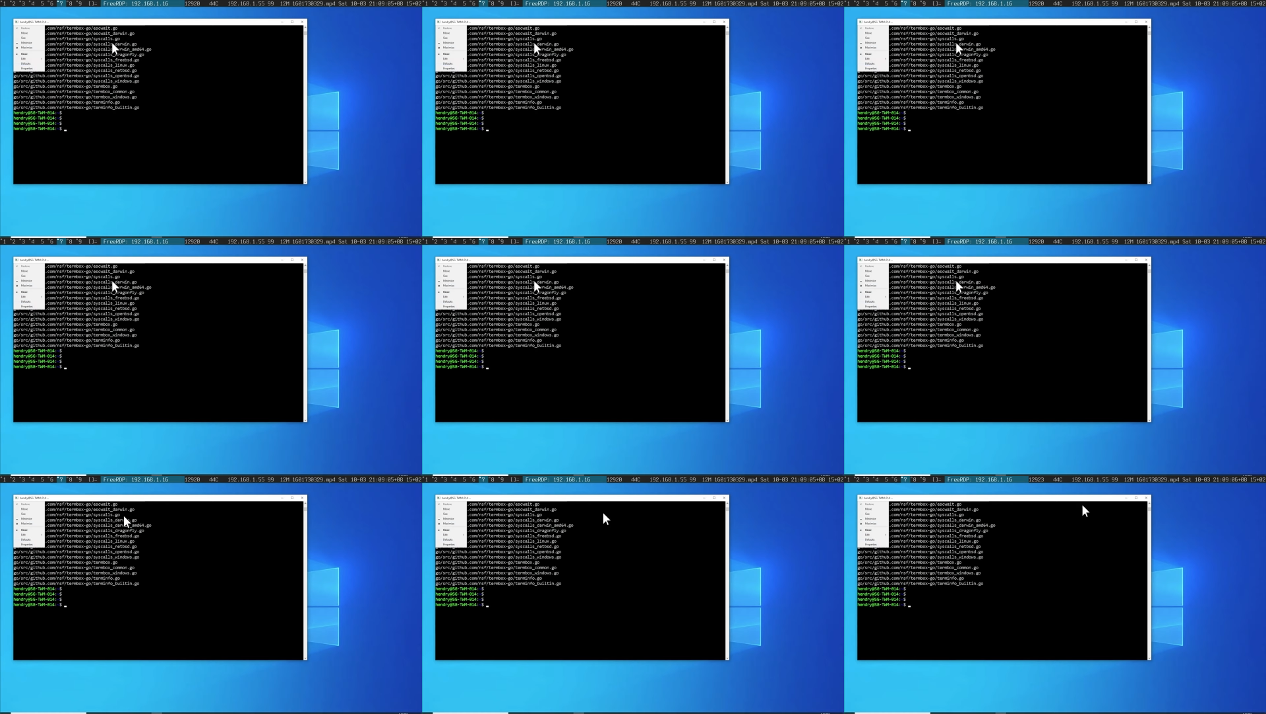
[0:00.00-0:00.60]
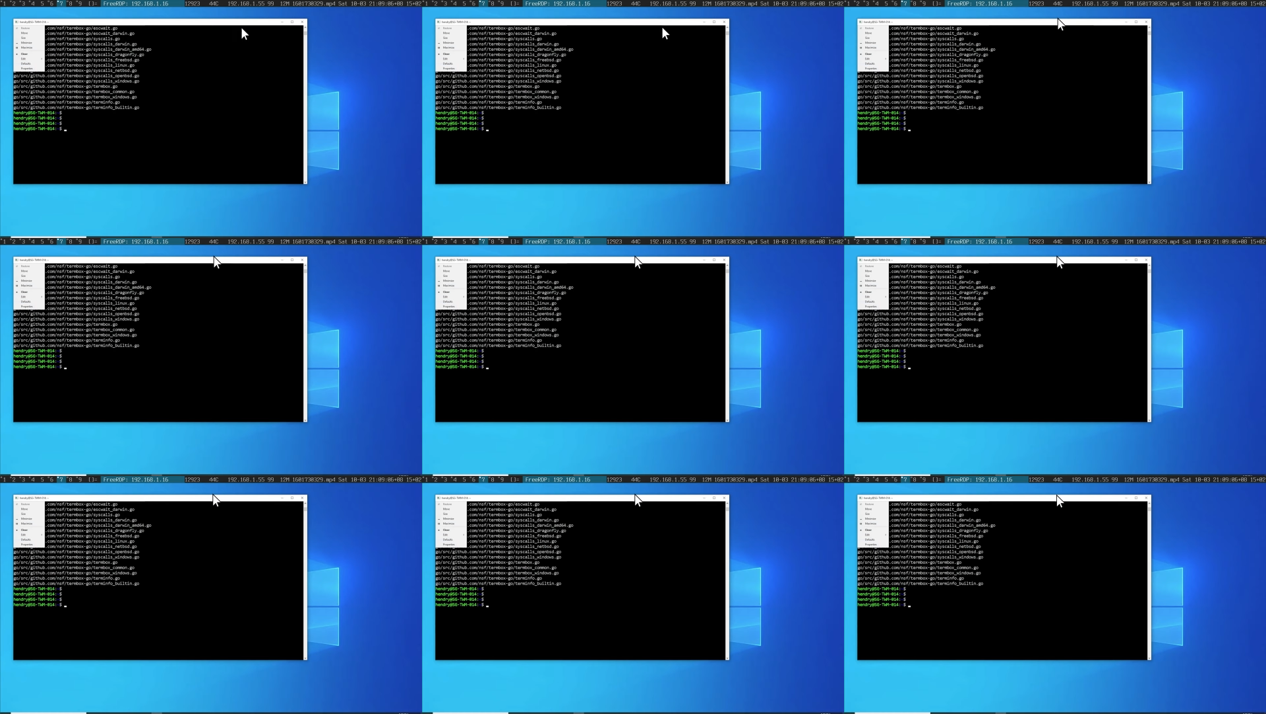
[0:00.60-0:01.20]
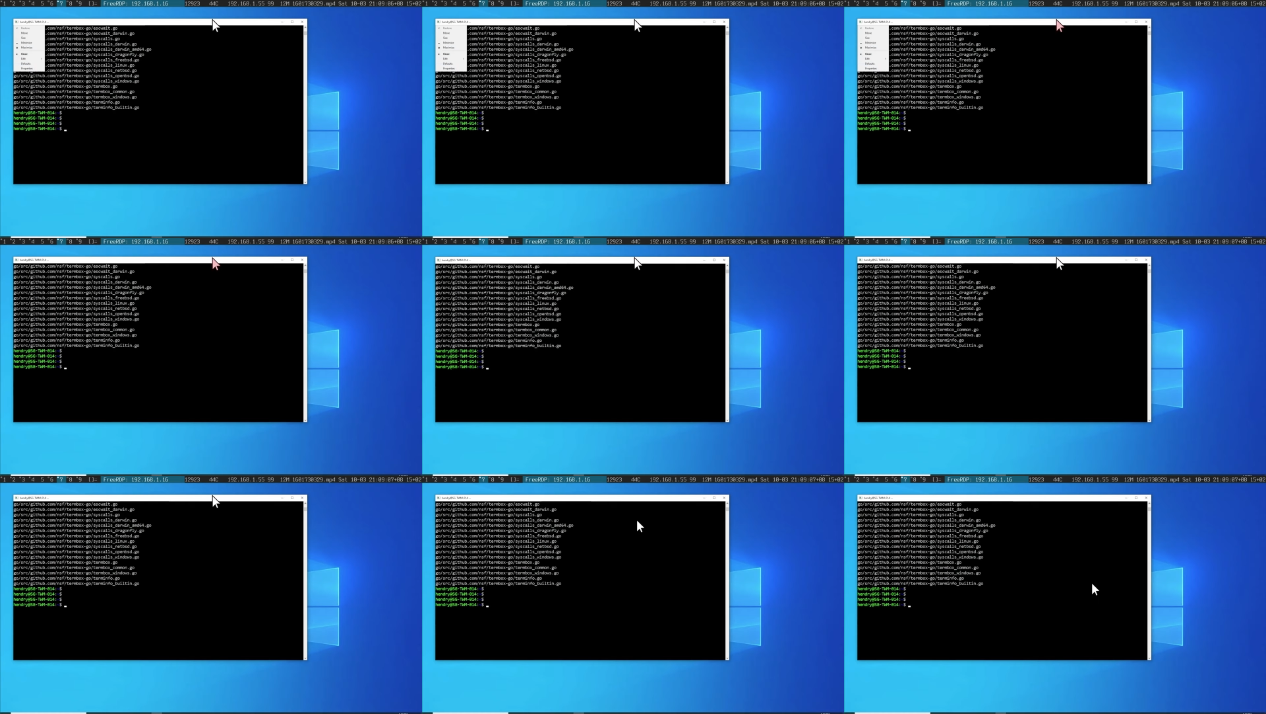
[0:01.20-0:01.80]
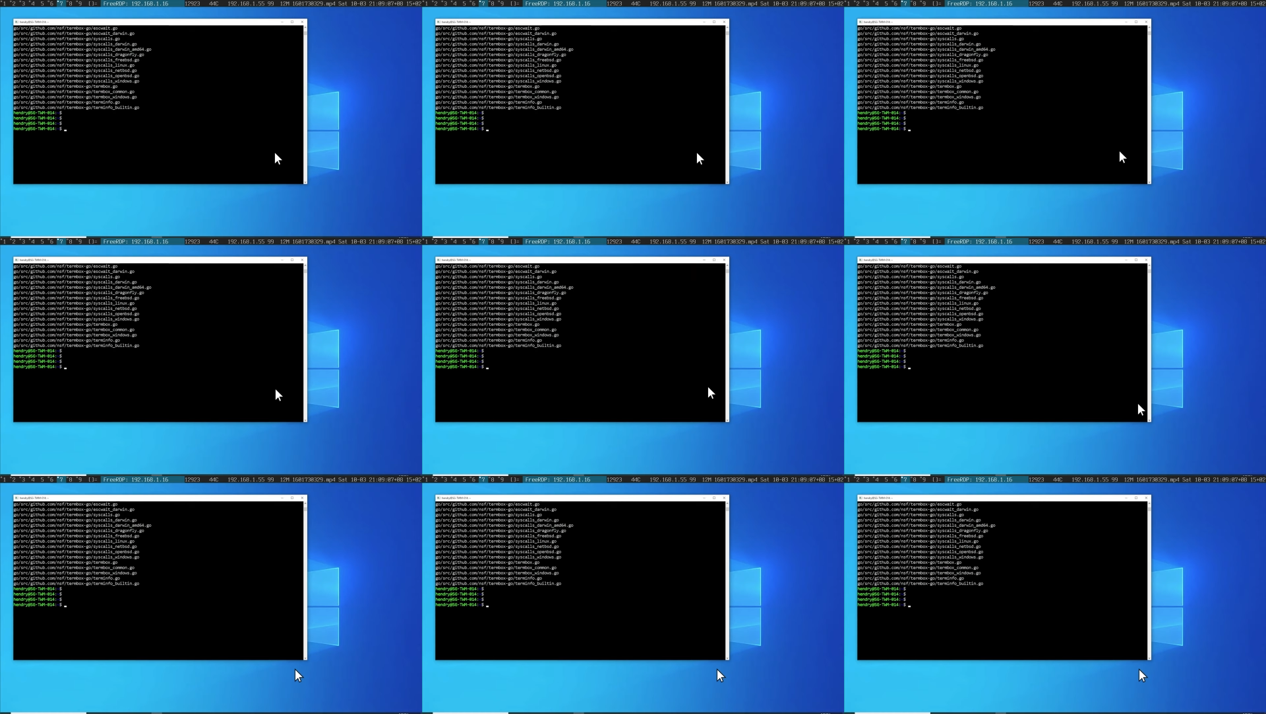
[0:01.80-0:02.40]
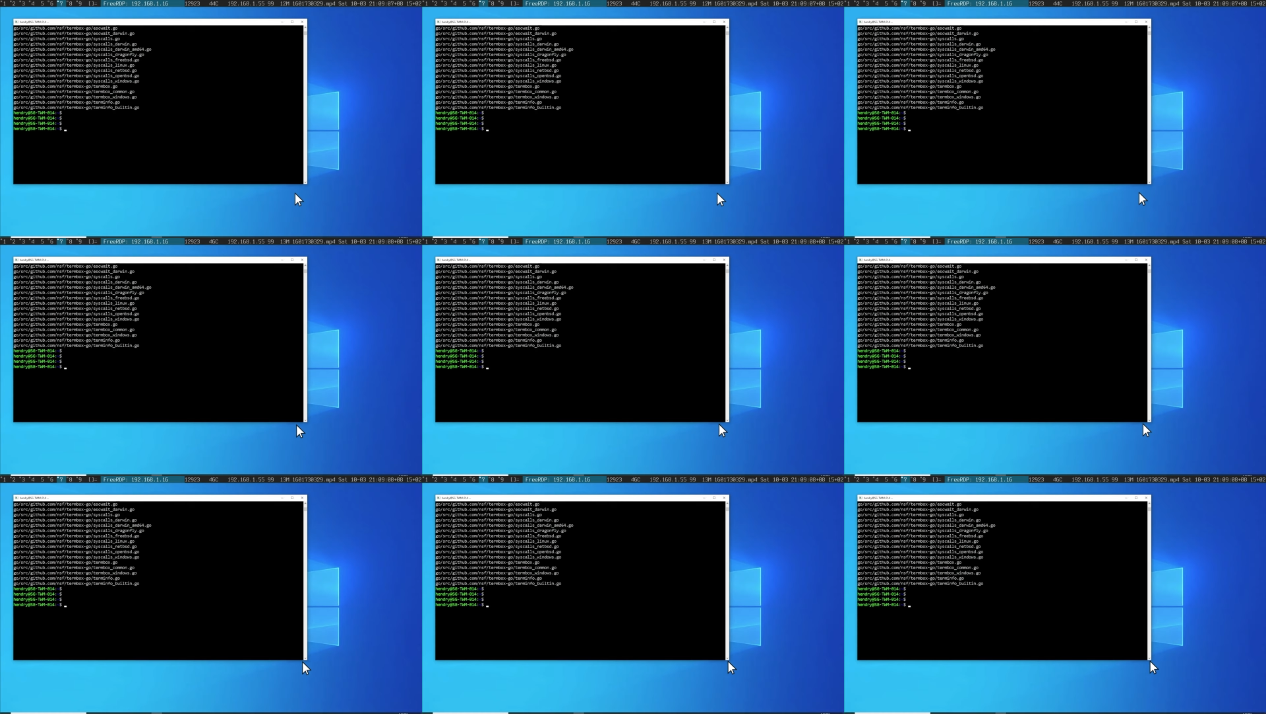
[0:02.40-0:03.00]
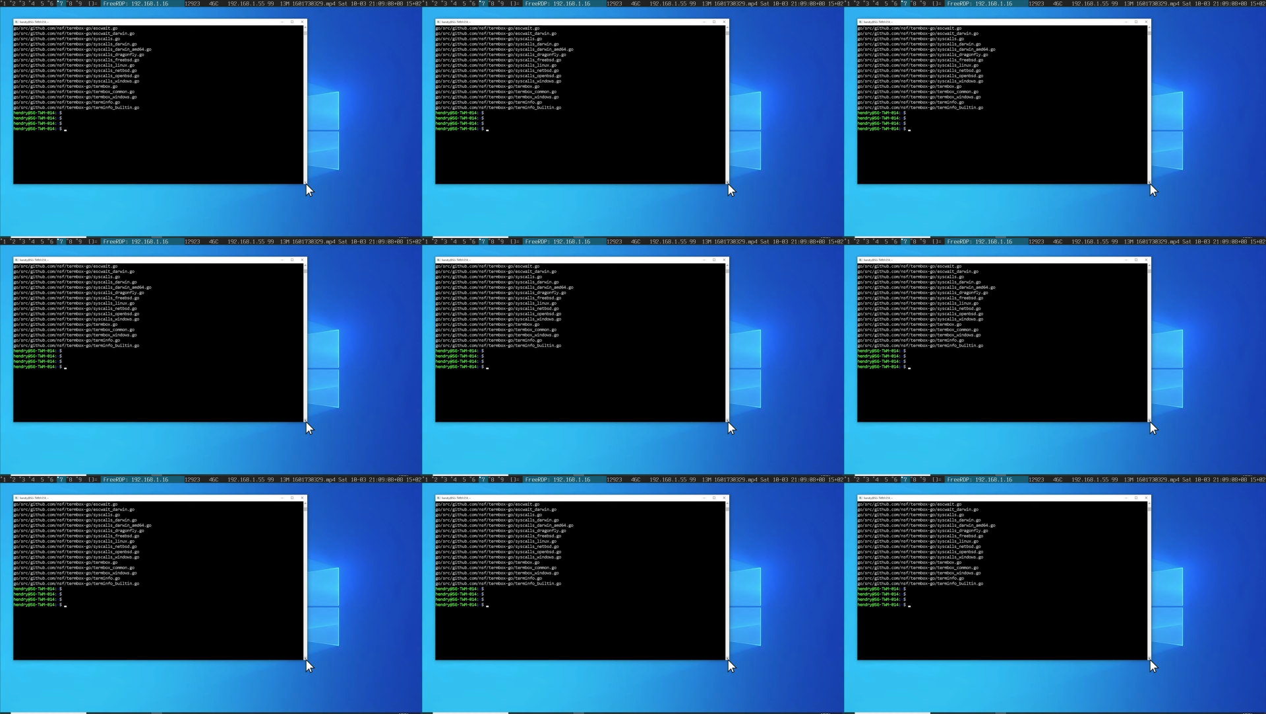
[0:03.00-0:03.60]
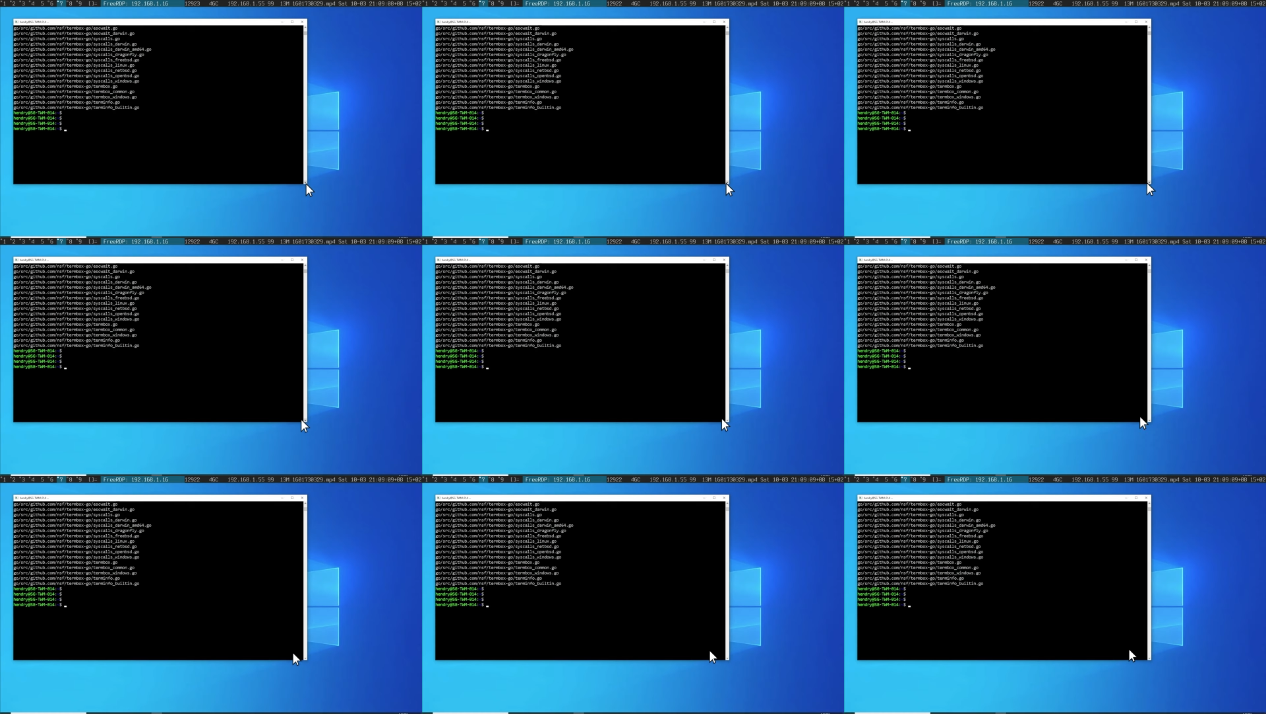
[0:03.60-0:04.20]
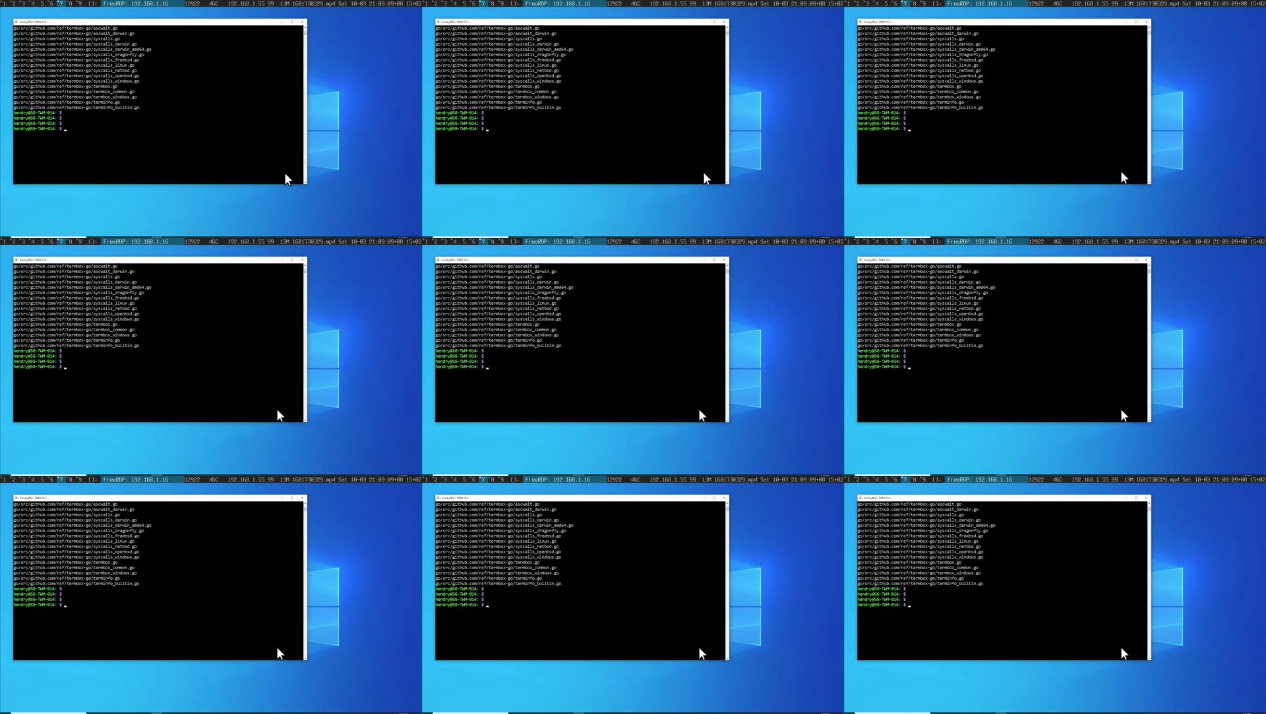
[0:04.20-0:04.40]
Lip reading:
(no speaker visible)